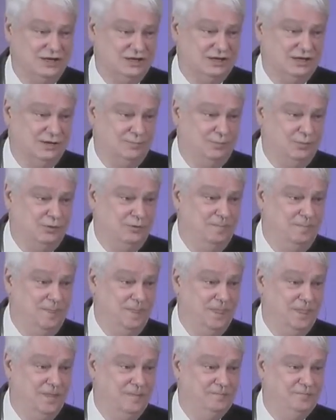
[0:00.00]
temple
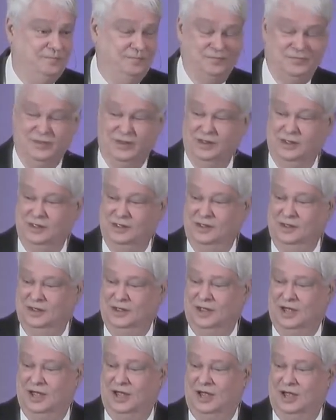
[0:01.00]

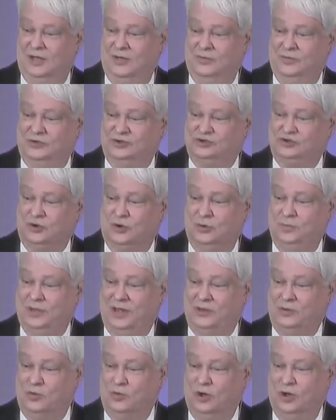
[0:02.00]
uh, destroyed by
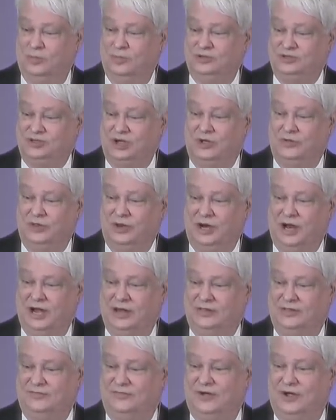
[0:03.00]
the Romans on the
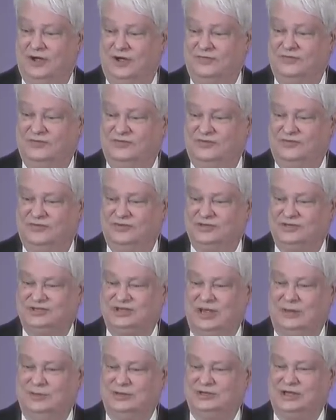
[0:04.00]
9th of Av,
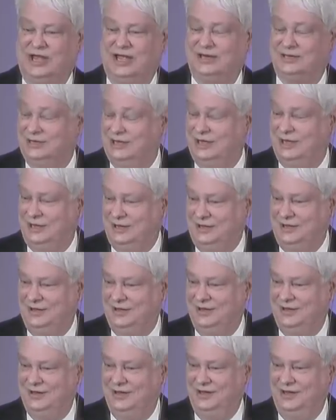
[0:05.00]
same exact day.
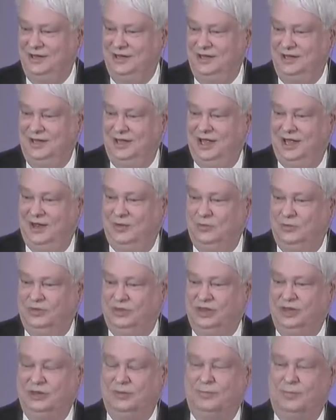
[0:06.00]
And
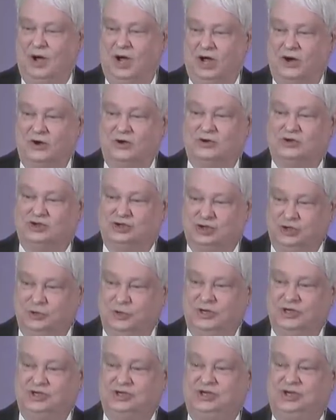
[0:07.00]
within the modern
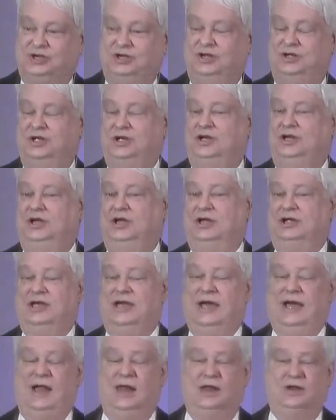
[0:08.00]
Jewish
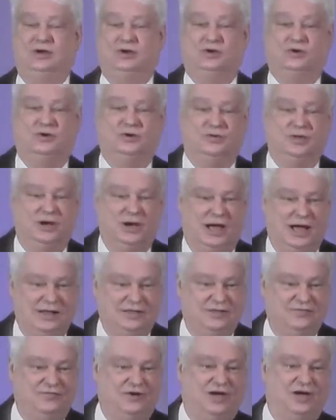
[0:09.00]
calendar, the
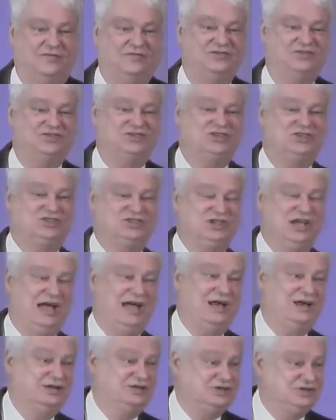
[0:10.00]
9th of Av is the
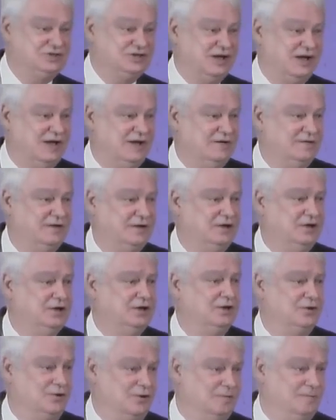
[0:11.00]
saddest day of the
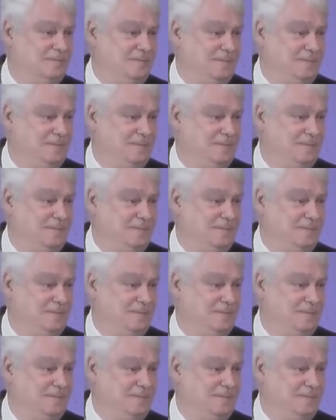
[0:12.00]
year.